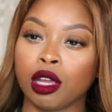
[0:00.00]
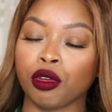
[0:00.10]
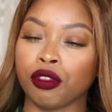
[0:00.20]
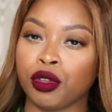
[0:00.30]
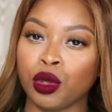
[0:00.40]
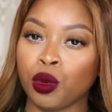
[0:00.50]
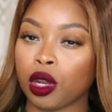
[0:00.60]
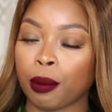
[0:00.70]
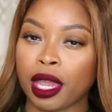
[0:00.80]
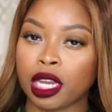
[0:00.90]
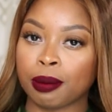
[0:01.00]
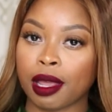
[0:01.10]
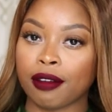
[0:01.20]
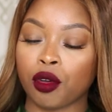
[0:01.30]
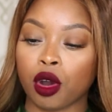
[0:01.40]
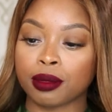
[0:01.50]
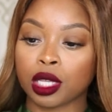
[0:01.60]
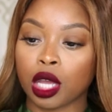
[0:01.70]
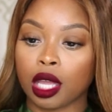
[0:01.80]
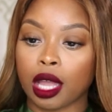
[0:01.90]
review on the Page platforms,
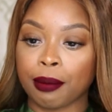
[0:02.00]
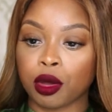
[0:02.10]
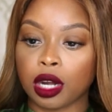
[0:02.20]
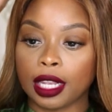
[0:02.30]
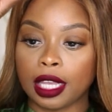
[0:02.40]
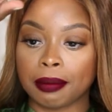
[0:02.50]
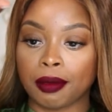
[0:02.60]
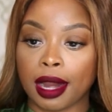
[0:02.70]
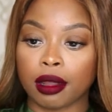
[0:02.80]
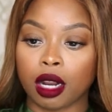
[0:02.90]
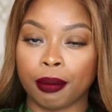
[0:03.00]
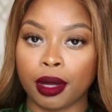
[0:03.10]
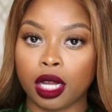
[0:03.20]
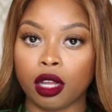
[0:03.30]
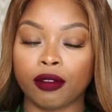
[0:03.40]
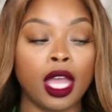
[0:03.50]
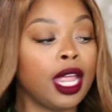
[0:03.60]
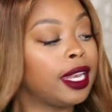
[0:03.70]
I'm going to link them right above.